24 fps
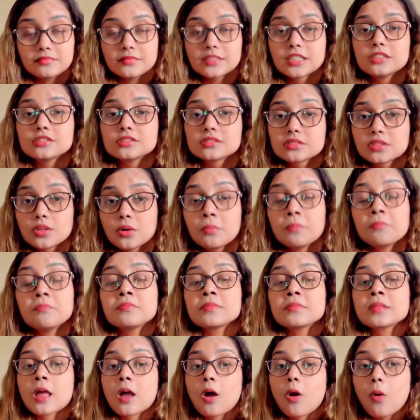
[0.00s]
So
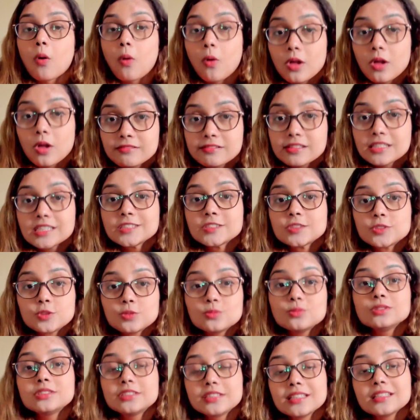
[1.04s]
always
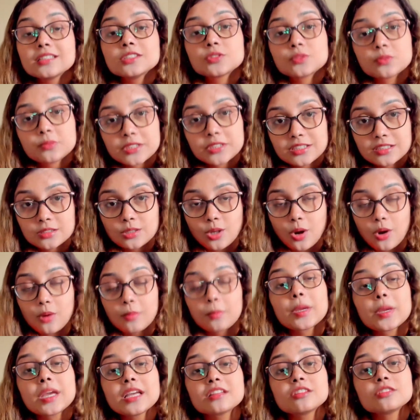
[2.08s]
do things with the dog.
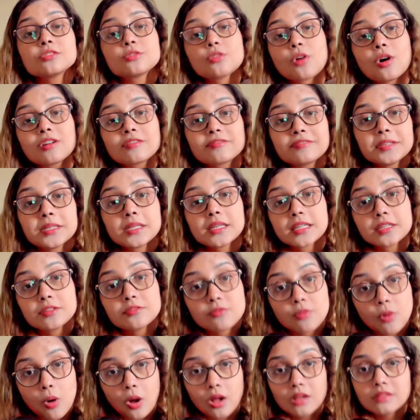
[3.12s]
Make the dog feel
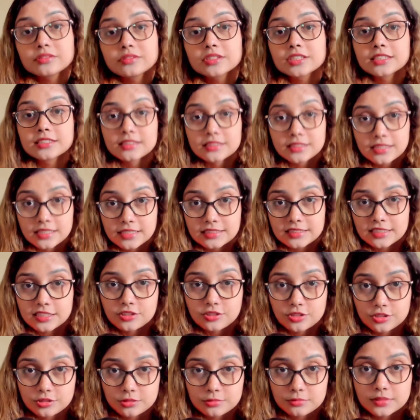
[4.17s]
involved in the things that
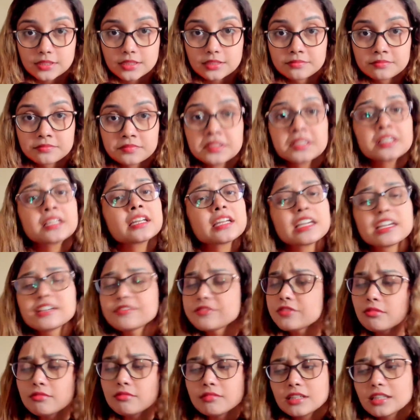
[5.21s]
you're doing. If
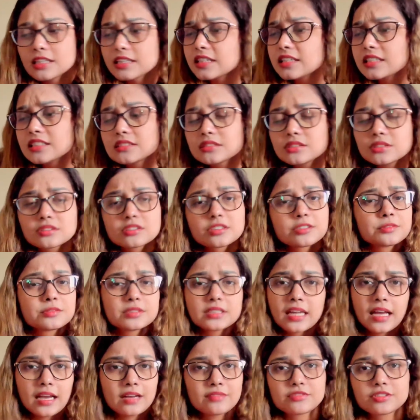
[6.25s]
you're working, it's okay. You can
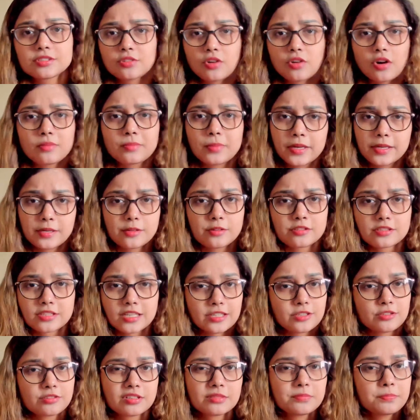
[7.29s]
have the dog by your side.
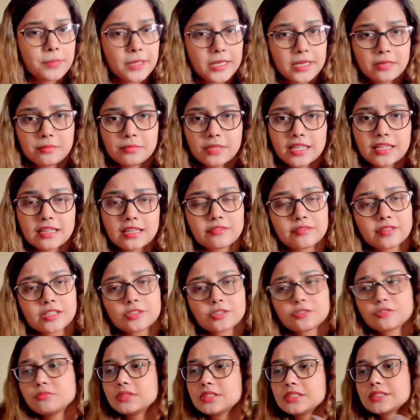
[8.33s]
You can pet him like every
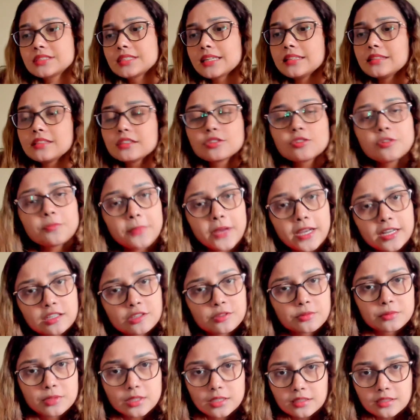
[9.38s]
2 minutes and then go back to
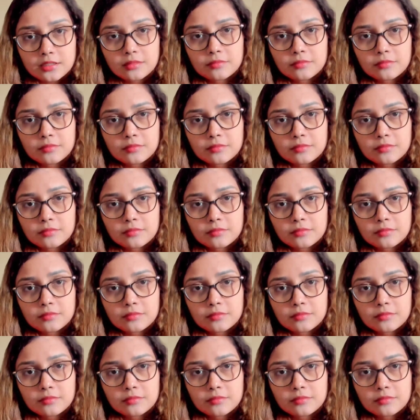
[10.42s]
work,